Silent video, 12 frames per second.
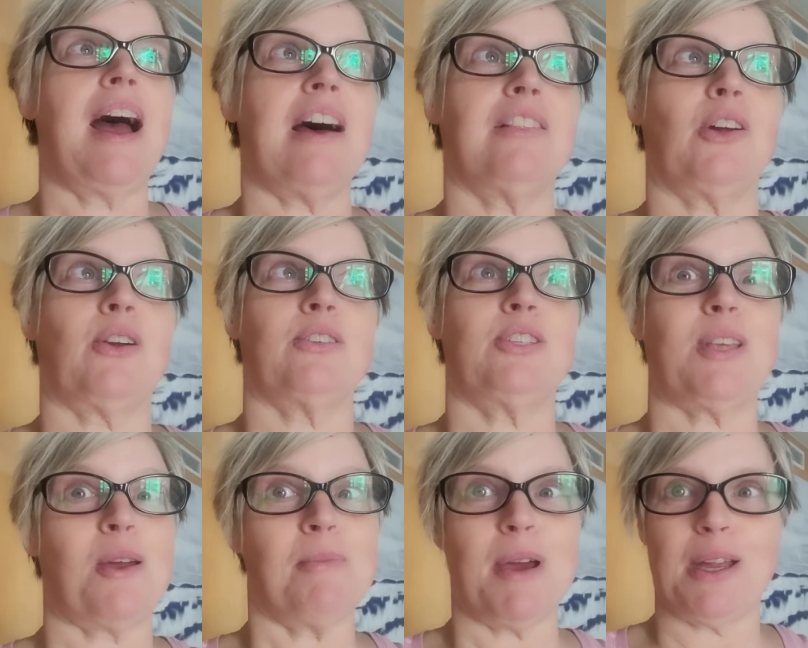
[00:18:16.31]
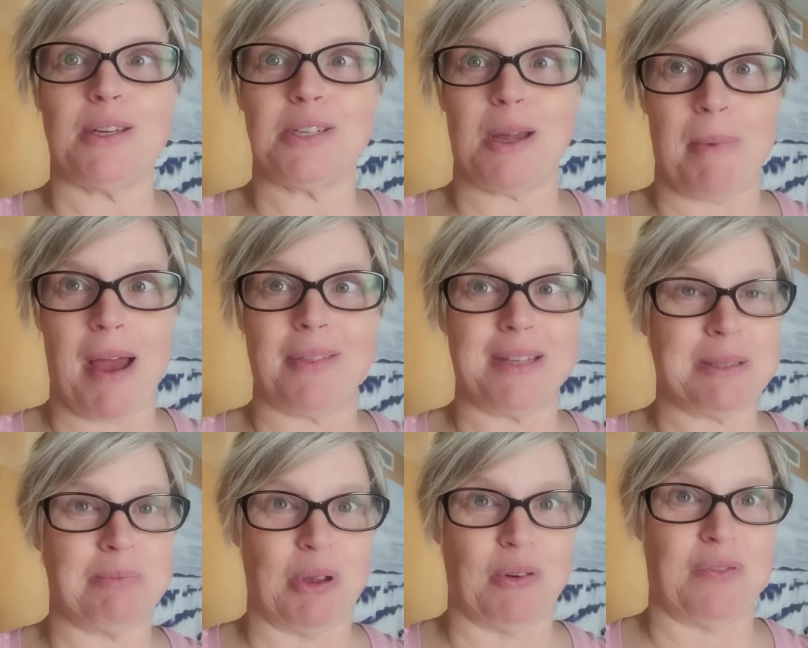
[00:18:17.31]
I learned so much about
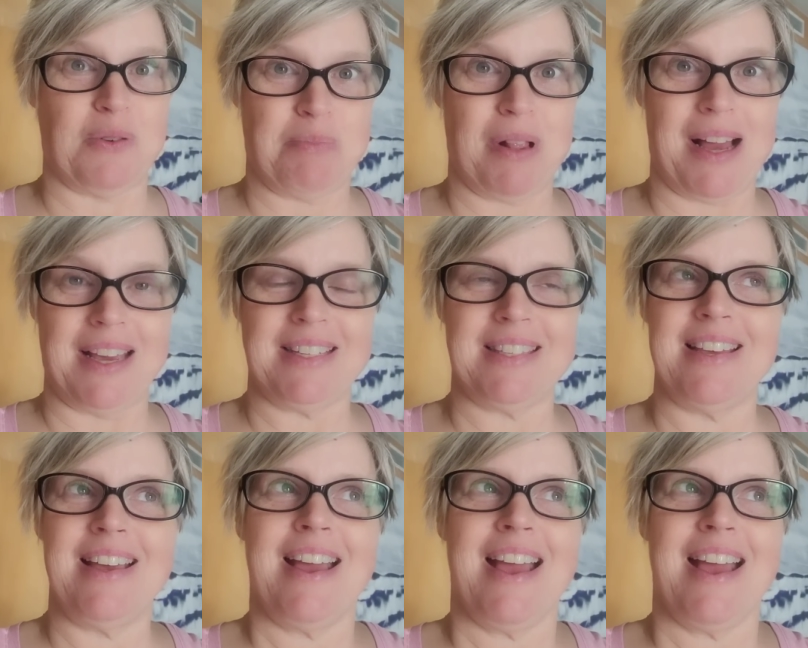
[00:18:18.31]
this beautiful place.